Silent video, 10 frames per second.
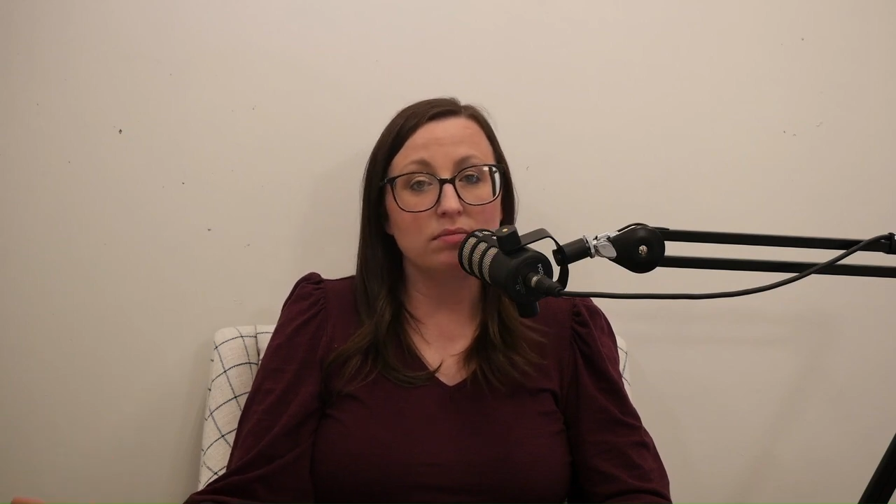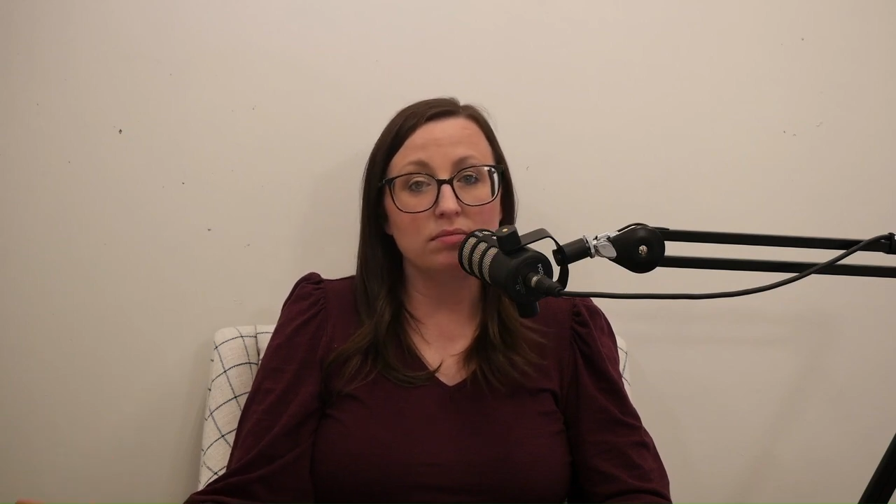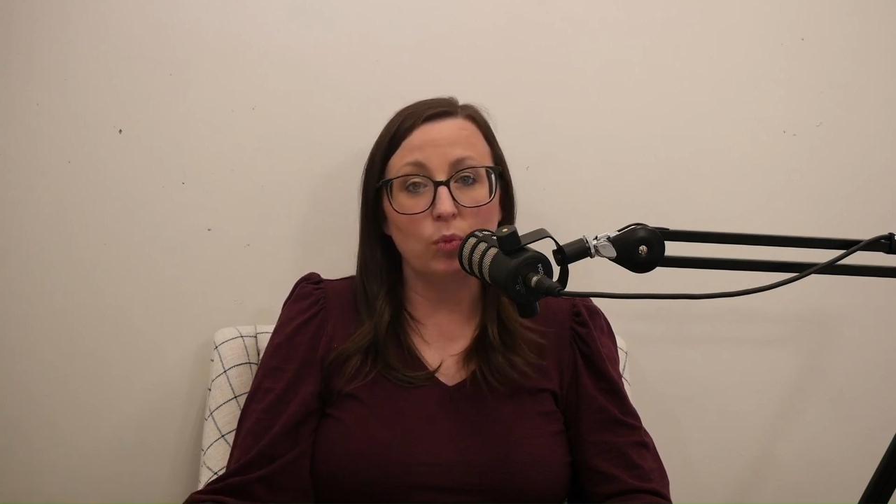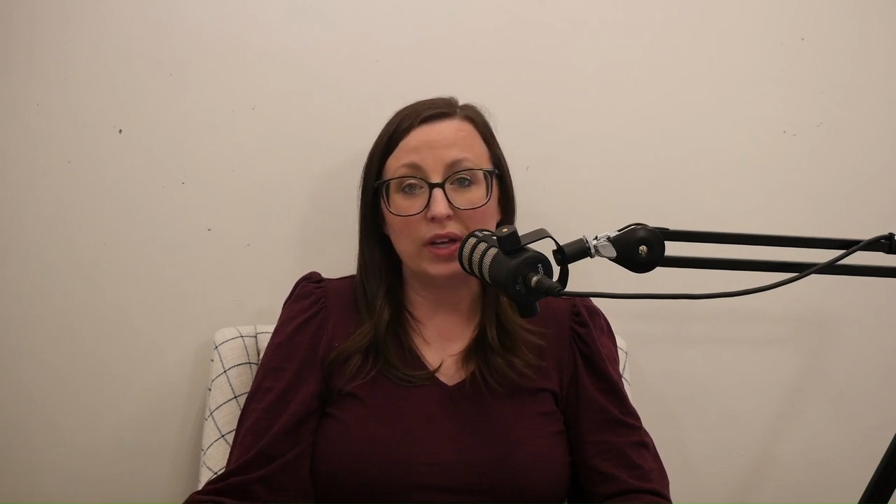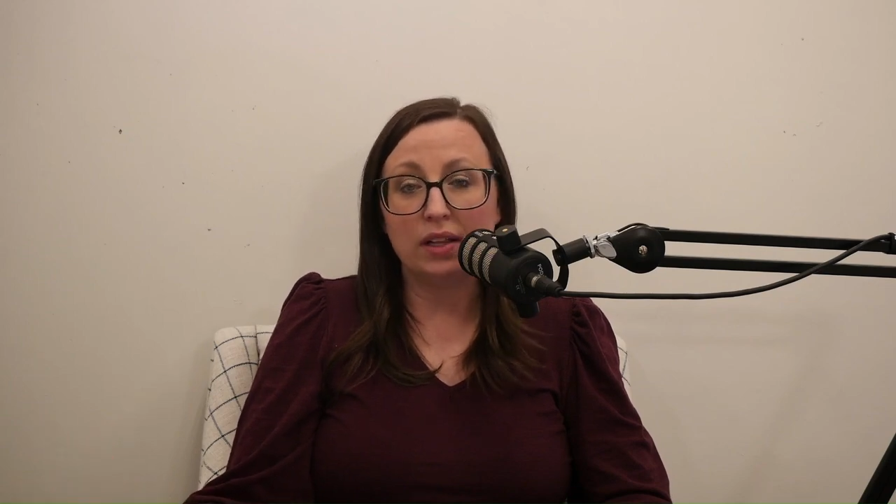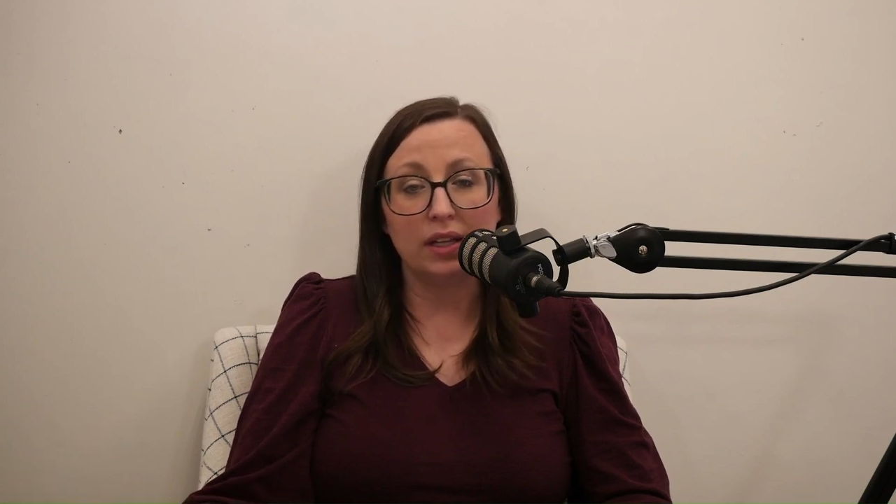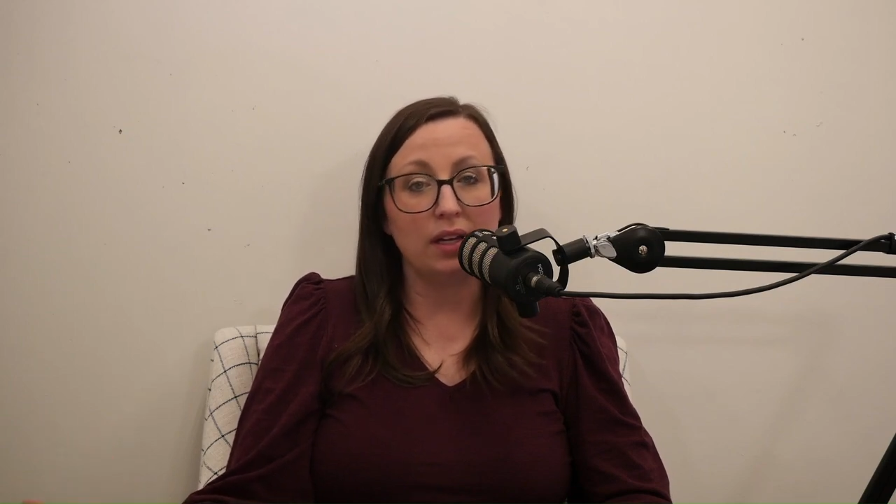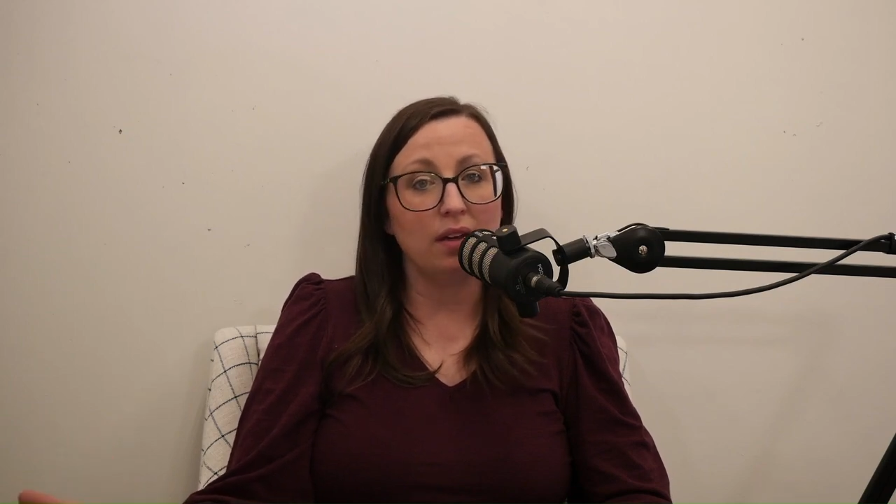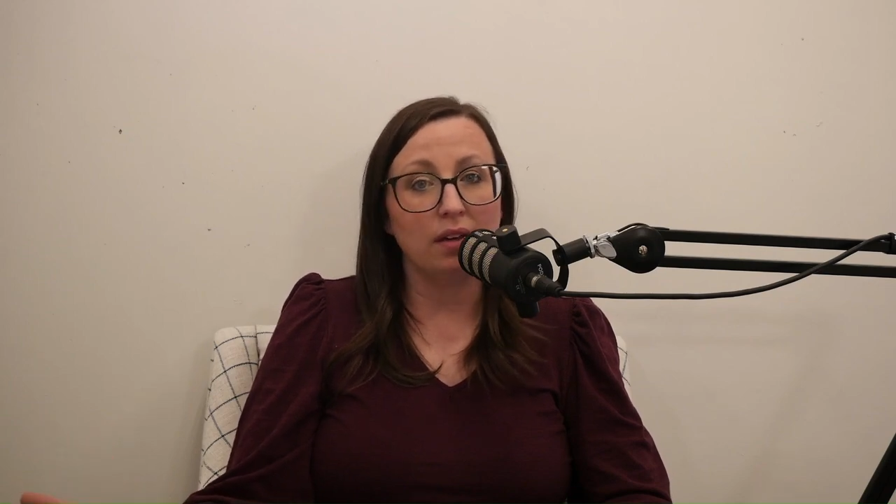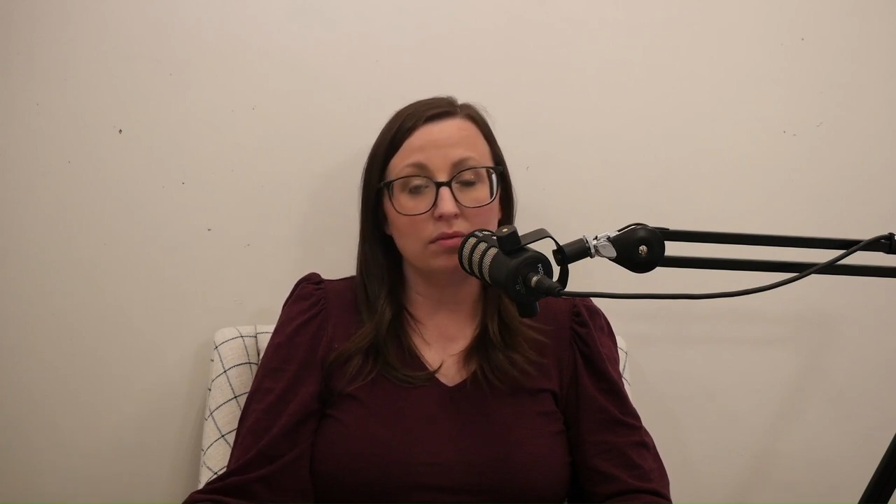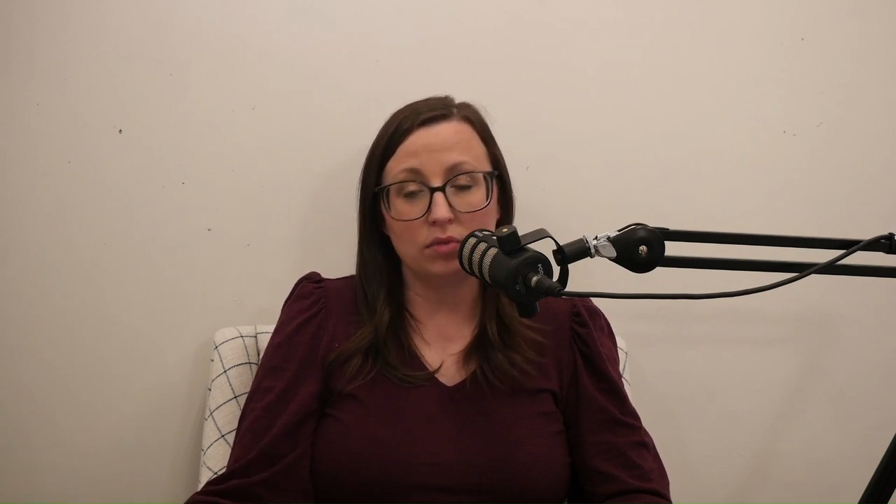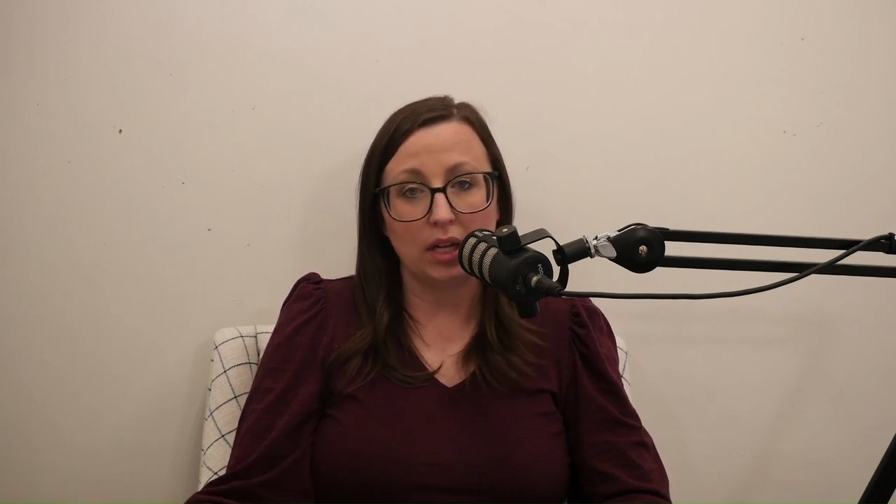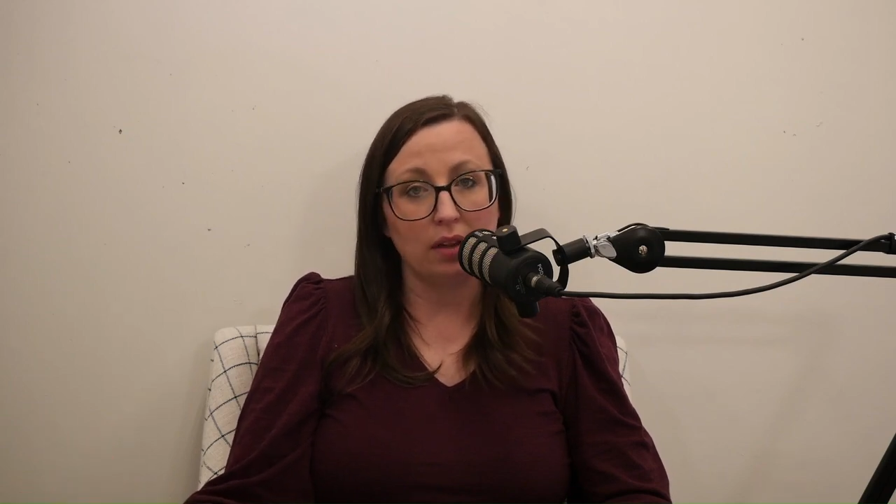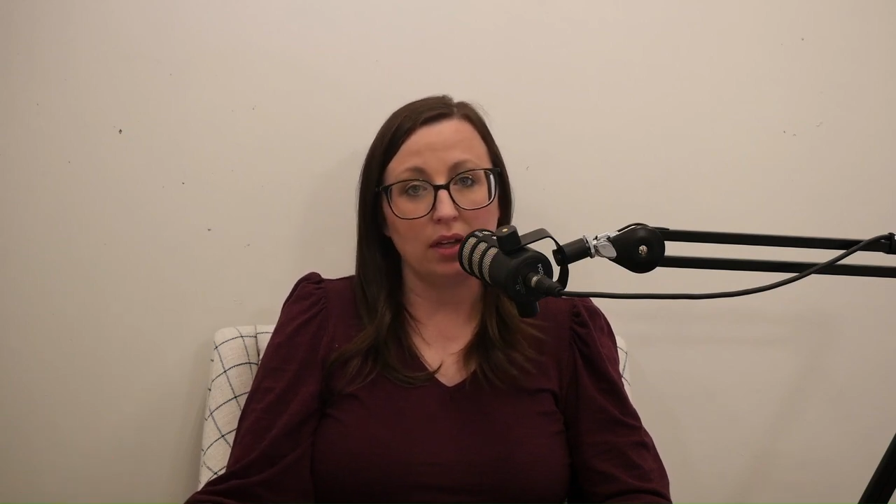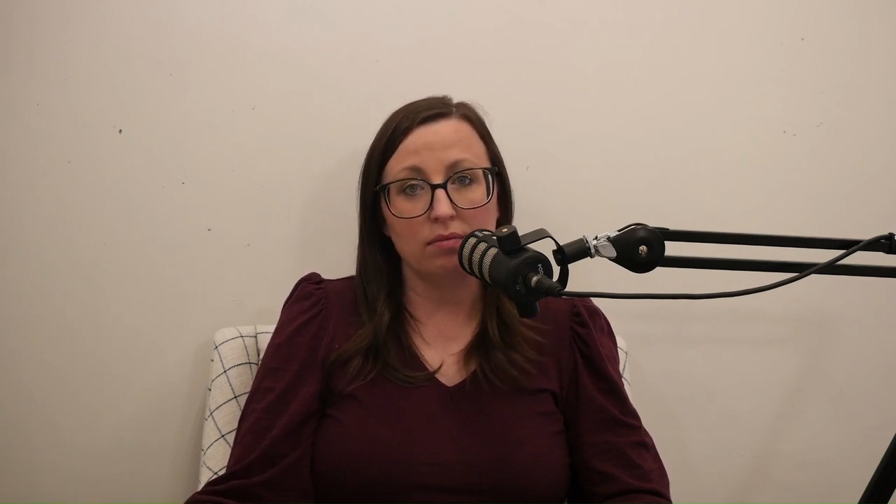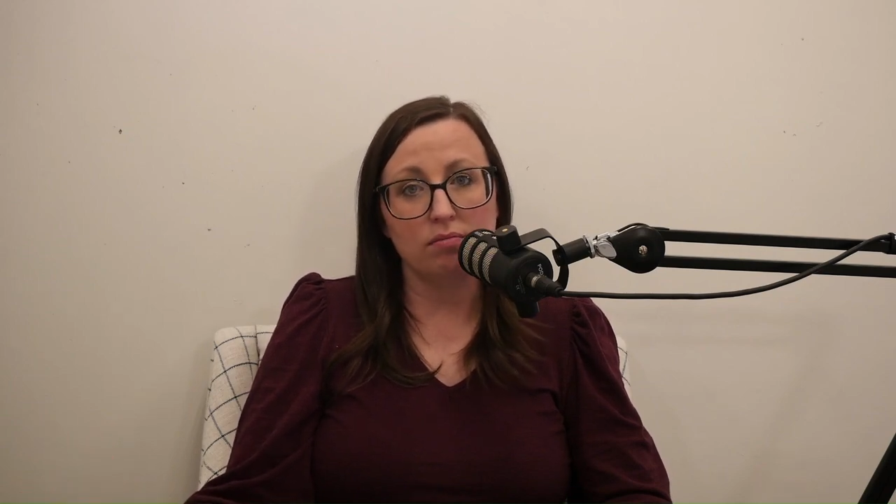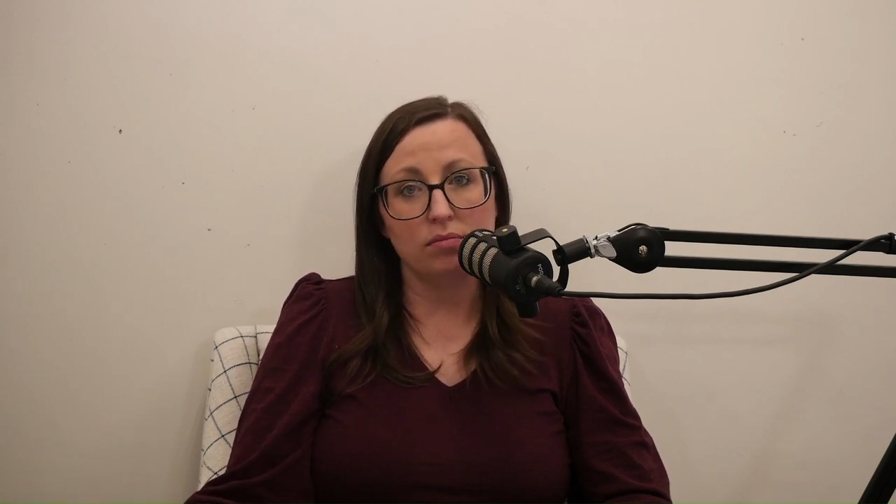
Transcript: weekly, daily,